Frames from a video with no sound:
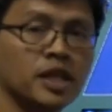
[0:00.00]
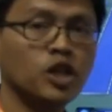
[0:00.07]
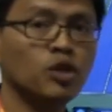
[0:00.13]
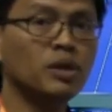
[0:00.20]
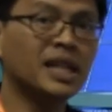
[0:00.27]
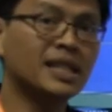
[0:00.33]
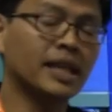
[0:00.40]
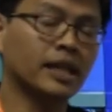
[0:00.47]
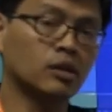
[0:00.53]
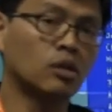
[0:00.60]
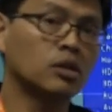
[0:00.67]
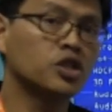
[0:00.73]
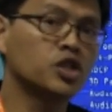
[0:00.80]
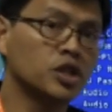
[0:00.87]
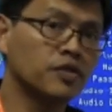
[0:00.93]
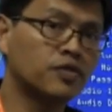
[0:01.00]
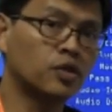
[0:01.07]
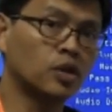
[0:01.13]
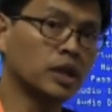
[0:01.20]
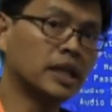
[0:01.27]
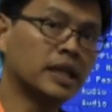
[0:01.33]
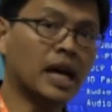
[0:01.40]
a unique technology
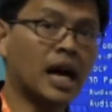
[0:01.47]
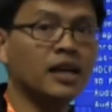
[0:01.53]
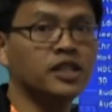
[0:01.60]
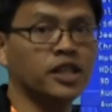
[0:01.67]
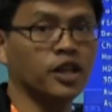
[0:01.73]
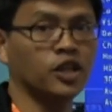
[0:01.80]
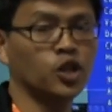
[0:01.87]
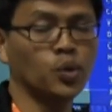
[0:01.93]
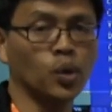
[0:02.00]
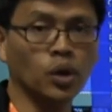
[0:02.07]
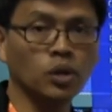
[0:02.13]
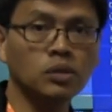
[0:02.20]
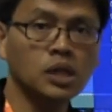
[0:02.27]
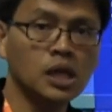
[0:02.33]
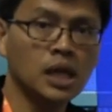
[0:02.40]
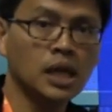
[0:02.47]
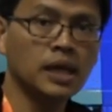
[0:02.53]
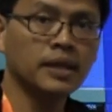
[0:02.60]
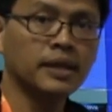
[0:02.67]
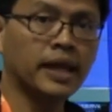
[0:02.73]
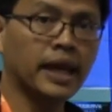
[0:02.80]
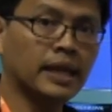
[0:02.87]
in the iscan Duo
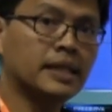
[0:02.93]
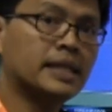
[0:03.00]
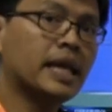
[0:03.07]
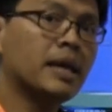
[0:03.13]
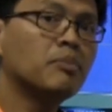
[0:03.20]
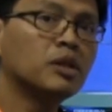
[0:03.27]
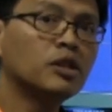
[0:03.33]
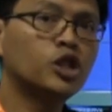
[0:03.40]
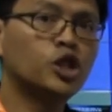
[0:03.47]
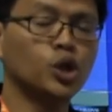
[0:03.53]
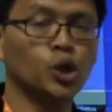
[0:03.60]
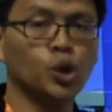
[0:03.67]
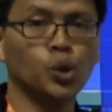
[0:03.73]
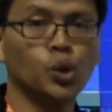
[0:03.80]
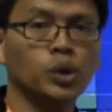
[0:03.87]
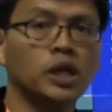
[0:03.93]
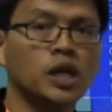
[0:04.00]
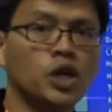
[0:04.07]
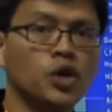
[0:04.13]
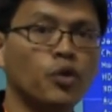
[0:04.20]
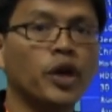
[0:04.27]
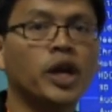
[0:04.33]
that is able to
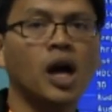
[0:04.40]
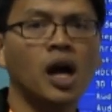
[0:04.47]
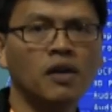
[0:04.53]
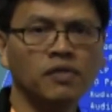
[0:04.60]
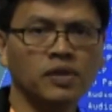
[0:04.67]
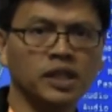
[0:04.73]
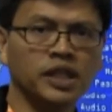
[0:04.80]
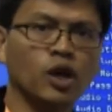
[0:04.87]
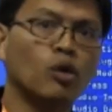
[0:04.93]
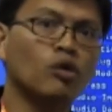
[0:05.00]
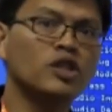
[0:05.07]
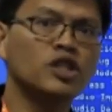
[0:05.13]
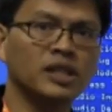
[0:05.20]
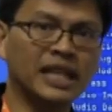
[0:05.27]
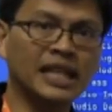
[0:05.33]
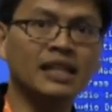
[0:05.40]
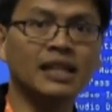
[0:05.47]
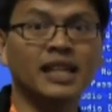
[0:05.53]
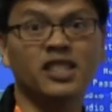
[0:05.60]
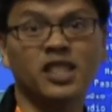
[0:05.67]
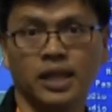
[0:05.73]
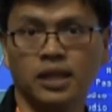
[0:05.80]
recover the original
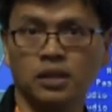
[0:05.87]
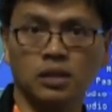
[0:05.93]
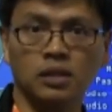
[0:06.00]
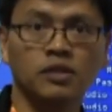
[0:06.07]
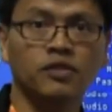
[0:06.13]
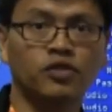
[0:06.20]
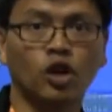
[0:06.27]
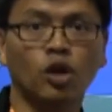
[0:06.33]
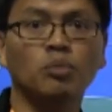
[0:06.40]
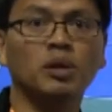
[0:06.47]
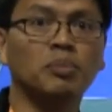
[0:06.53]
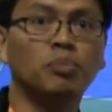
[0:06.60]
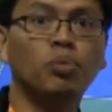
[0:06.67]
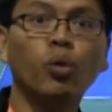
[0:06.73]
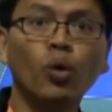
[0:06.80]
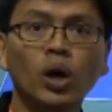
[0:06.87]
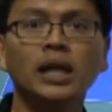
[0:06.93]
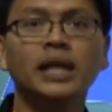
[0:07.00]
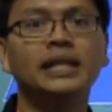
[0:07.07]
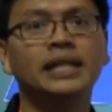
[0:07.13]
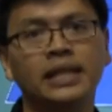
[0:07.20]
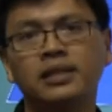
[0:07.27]
interlaced signal from a
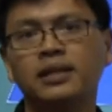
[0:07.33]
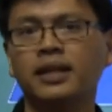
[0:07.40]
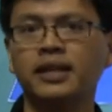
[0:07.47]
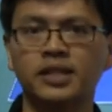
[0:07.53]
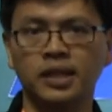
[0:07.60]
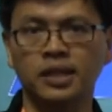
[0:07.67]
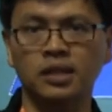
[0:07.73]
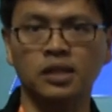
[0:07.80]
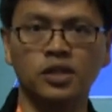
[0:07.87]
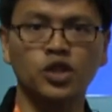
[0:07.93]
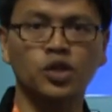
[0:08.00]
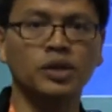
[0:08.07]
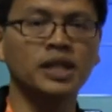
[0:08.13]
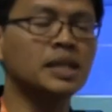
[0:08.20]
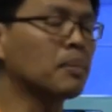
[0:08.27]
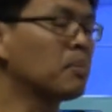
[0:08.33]
poorly deinterlaced signal. So this